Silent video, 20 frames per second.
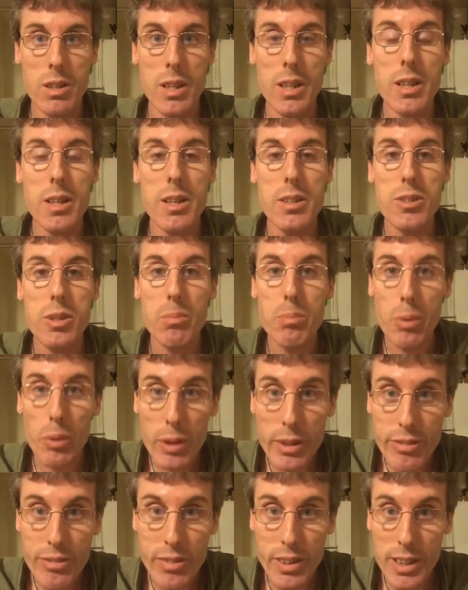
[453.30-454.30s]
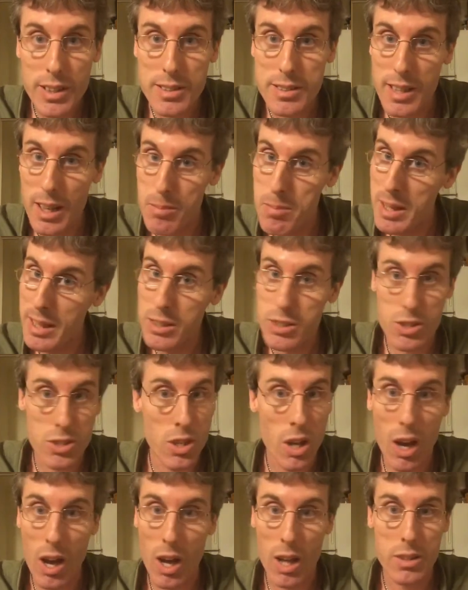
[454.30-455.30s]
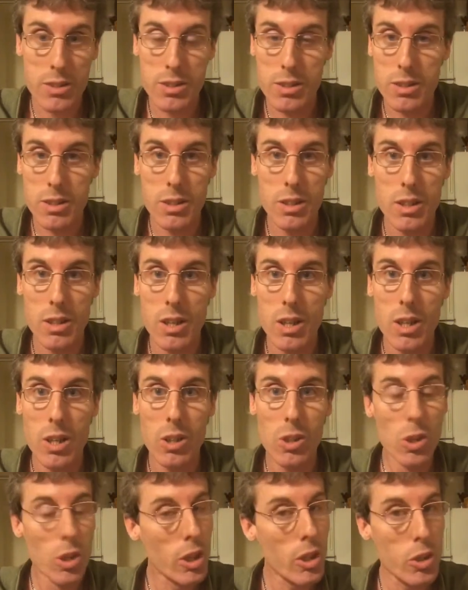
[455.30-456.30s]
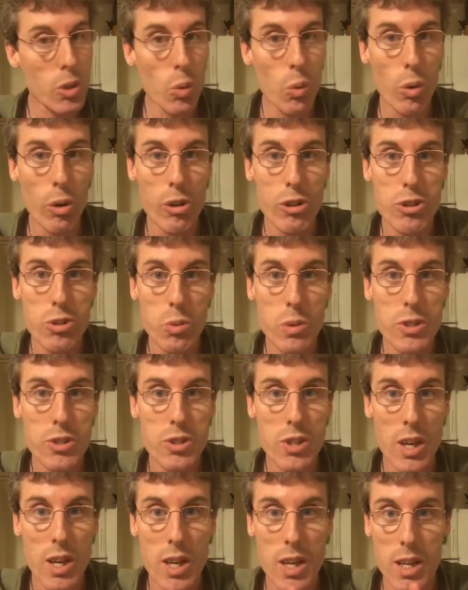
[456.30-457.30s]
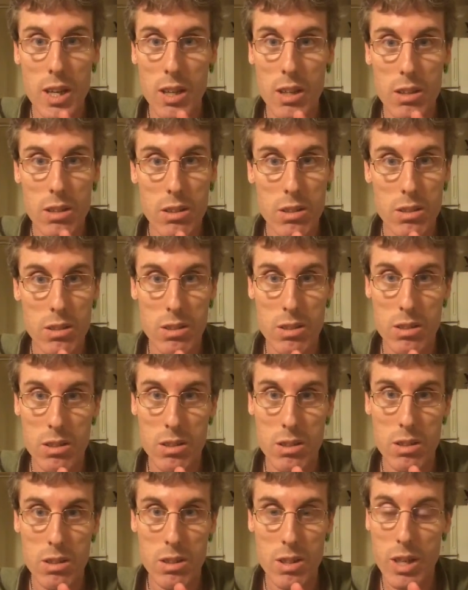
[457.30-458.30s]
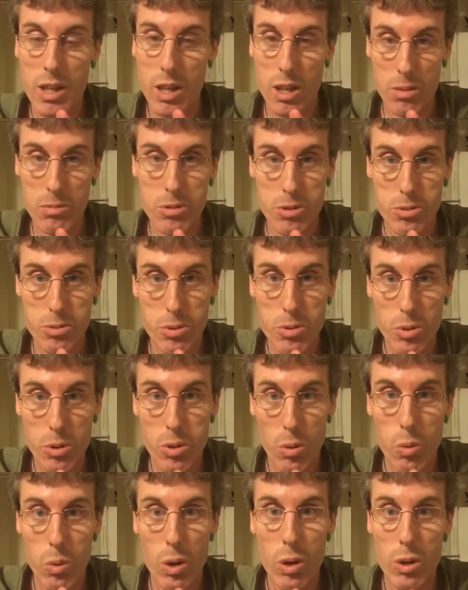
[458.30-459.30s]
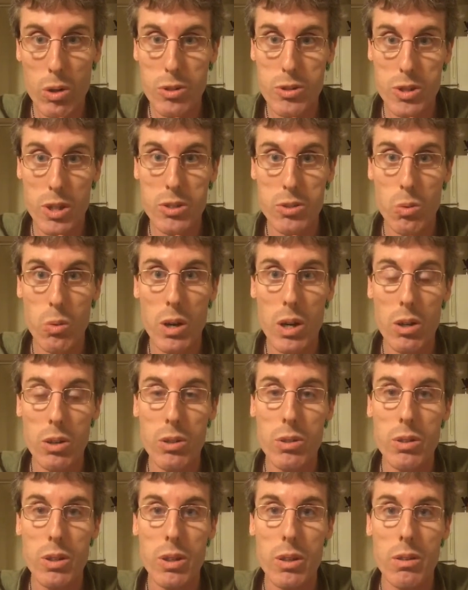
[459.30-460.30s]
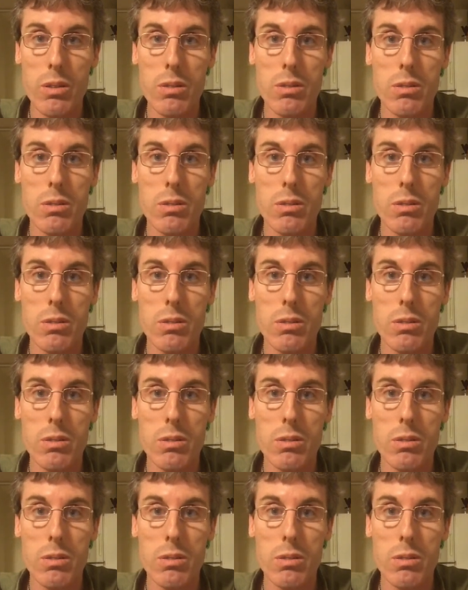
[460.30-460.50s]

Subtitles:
It is a prefix that means not. Look at the words we say. It comes through the words as well, you know.